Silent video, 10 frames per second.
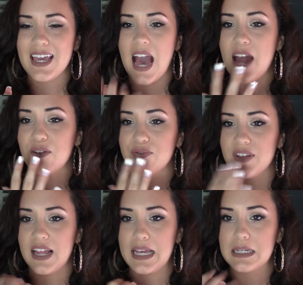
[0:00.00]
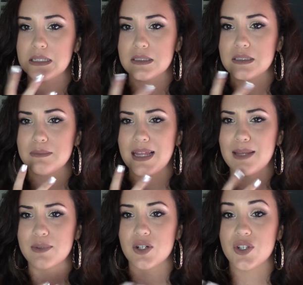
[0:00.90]
I don't feel like, oh, my
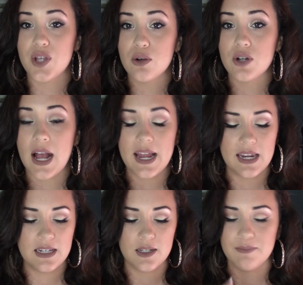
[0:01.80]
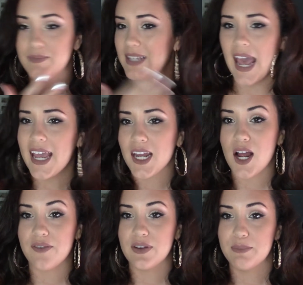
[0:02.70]
lips are so dry, I need to take it
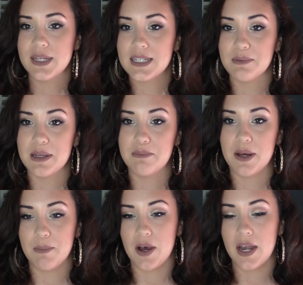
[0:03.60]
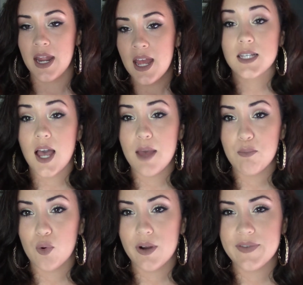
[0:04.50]
off and put some lip balm on. It's got
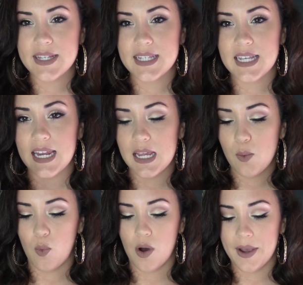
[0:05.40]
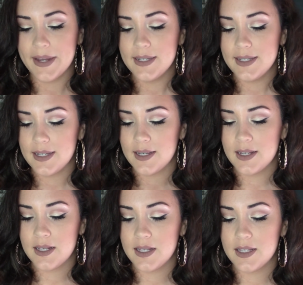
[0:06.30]
more of a skinny wand,
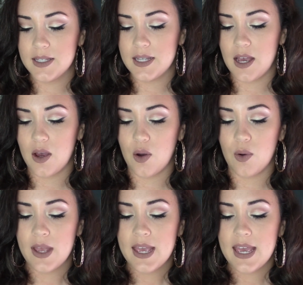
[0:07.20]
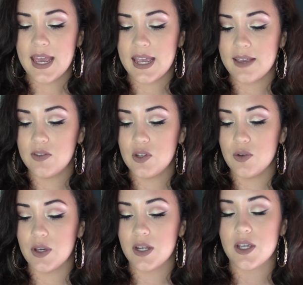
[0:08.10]
so it gives you
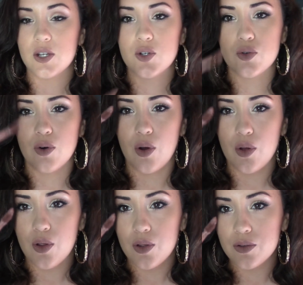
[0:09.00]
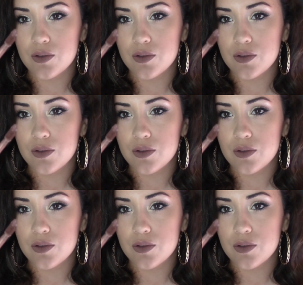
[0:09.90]
good control